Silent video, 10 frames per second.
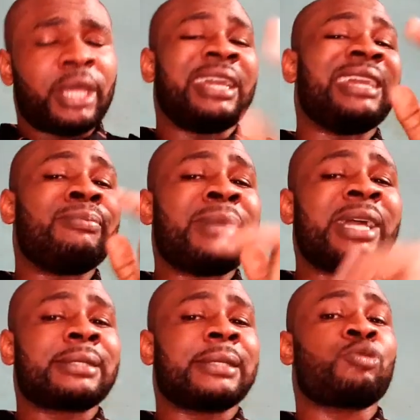In my
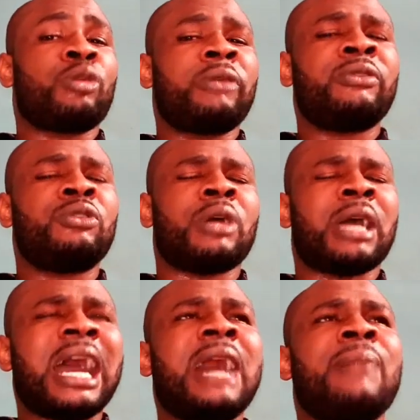subsequent video,
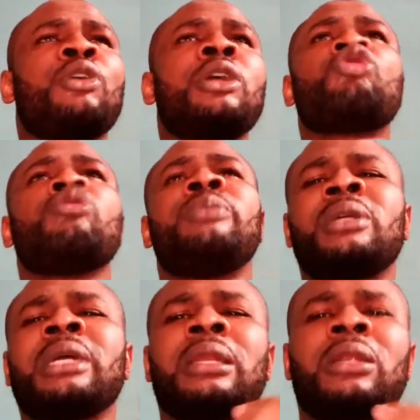I'm going to bring
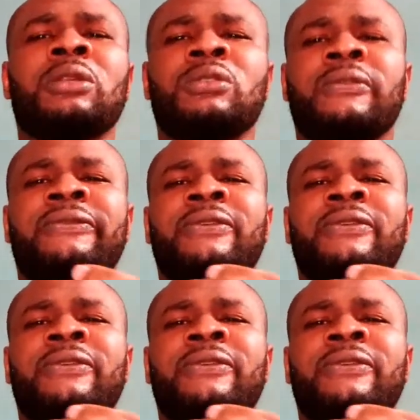a lot of